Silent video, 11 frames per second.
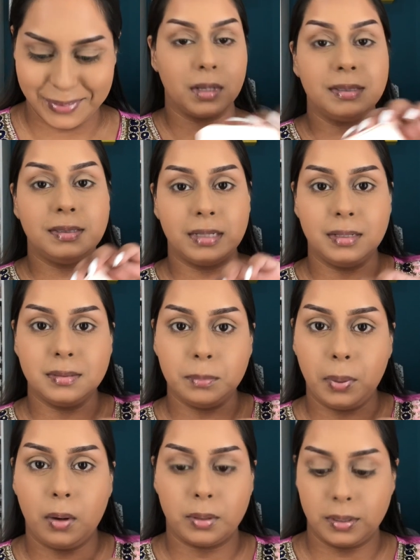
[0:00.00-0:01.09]
Sticking to
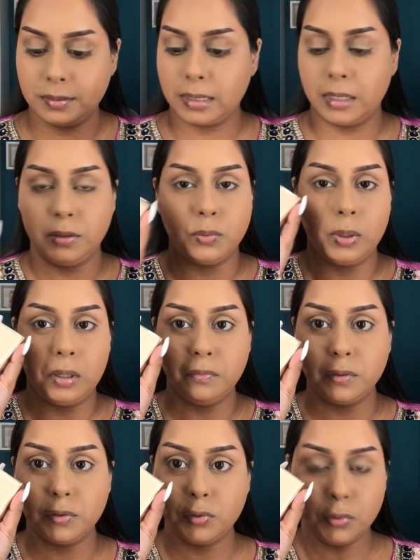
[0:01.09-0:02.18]
powders, I do have
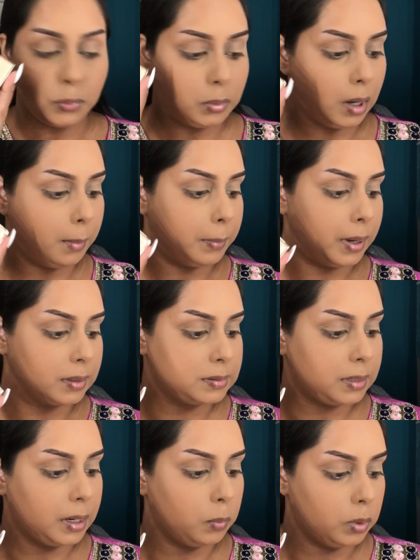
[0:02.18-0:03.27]
2 compacts
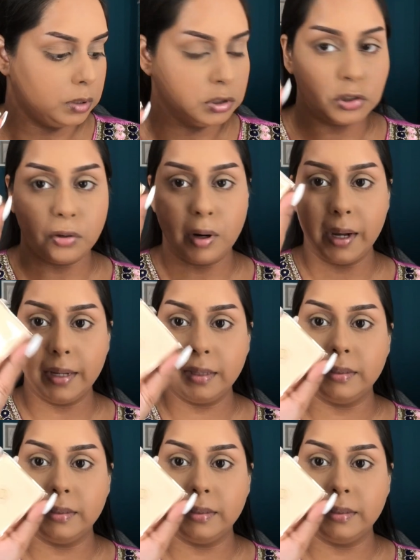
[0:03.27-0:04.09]
that I want to try.